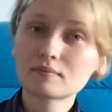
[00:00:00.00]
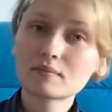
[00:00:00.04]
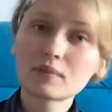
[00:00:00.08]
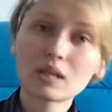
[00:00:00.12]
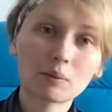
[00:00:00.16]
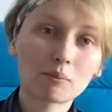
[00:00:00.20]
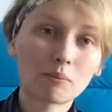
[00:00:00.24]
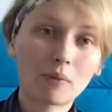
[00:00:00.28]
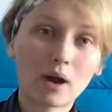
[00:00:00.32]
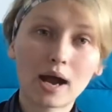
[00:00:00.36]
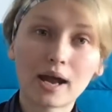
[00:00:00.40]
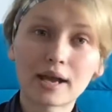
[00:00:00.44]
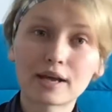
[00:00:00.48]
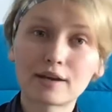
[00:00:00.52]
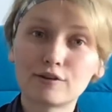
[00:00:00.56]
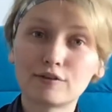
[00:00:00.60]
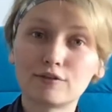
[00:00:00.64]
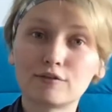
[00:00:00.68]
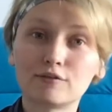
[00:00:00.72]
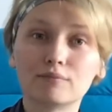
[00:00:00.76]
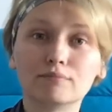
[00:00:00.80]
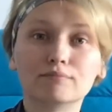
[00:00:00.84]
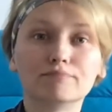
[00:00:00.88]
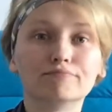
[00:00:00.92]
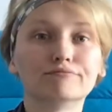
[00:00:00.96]
my
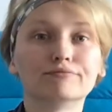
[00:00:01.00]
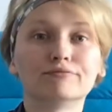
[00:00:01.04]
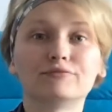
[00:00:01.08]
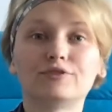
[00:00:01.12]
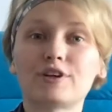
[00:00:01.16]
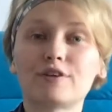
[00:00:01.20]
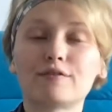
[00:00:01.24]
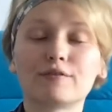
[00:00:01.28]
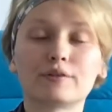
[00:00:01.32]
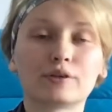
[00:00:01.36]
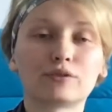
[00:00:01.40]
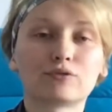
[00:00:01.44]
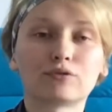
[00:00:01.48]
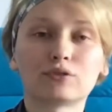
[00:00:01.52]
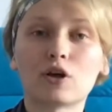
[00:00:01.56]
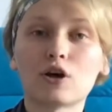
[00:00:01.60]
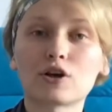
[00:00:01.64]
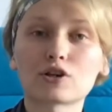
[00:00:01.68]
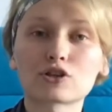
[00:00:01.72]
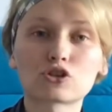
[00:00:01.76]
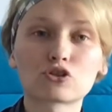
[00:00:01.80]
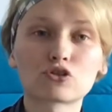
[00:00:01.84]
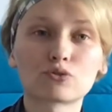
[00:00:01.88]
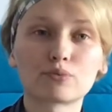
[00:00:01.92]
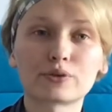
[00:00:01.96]
favorite
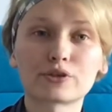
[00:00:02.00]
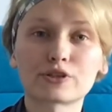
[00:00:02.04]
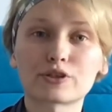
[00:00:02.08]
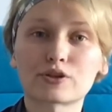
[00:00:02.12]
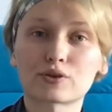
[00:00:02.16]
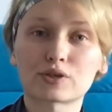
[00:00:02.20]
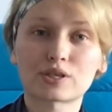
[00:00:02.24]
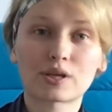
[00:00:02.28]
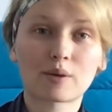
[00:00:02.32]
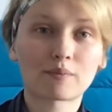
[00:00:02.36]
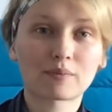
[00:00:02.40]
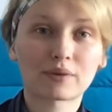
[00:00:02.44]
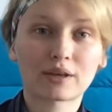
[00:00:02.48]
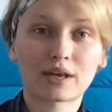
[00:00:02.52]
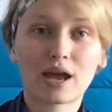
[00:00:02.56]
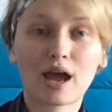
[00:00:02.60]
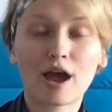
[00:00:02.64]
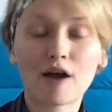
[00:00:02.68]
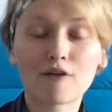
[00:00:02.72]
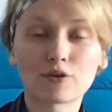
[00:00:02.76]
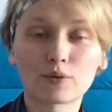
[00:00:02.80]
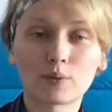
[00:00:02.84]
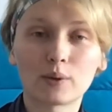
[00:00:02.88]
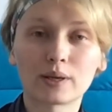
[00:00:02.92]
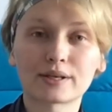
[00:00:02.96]
floss tubers or something
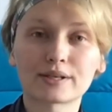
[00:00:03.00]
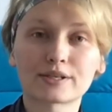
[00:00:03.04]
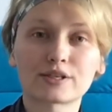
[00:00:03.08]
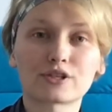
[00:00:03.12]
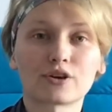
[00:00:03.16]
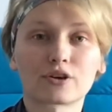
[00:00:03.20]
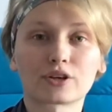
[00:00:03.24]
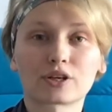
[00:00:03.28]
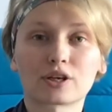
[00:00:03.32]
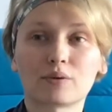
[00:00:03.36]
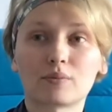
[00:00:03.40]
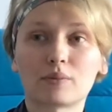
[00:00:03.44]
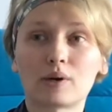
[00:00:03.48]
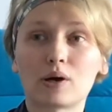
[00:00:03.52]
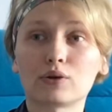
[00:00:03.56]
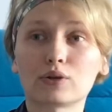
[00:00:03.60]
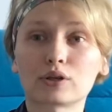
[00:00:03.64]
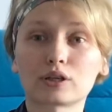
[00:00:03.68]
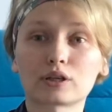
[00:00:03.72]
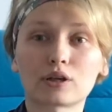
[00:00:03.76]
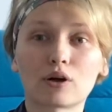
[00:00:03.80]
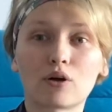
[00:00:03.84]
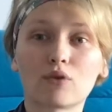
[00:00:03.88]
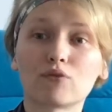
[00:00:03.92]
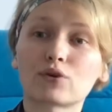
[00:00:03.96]
everyone is talking about it
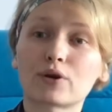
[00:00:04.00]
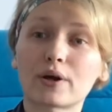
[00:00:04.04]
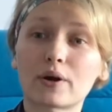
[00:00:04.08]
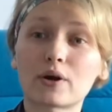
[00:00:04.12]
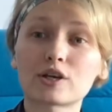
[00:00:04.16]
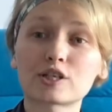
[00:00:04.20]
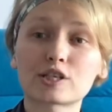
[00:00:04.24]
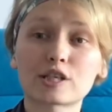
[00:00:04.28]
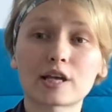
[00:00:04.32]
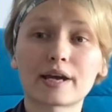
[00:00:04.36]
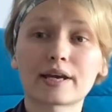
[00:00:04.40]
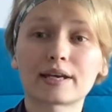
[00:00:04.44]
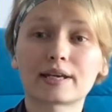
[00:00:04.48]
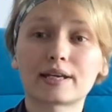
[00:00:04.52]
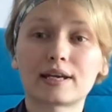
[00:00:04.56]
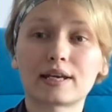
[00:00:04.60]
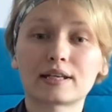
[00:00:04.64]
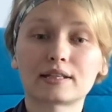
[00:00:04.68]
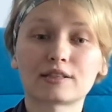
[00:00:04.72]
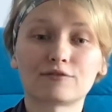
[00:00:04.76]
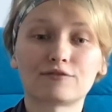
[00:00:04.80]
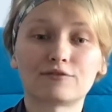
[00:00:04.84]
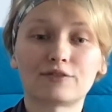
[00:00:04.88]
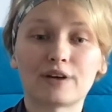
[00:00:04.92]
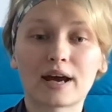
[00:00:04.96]
of course I get
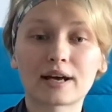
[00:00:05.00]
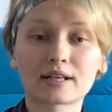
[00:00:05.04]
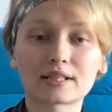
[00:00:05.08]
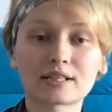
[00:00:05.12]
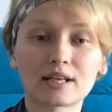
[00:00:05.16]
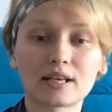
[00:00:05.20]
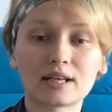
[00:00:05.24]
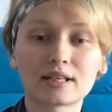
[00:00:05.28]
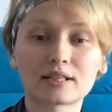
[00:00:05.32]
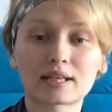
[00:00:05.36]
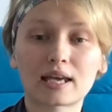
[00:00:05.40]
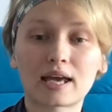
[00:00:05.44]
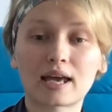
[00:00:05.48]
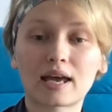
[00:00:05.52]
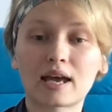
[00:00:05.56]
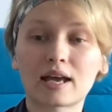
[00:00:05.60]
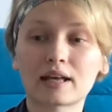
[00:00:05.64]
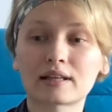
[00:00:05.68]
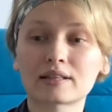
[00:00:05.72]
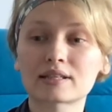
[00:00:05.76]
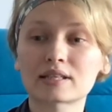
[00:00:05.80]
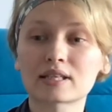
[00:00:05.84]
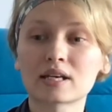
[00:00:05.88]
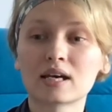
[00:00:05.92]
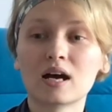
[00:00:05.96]
affected
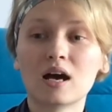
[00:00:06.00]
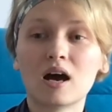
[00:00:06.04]
and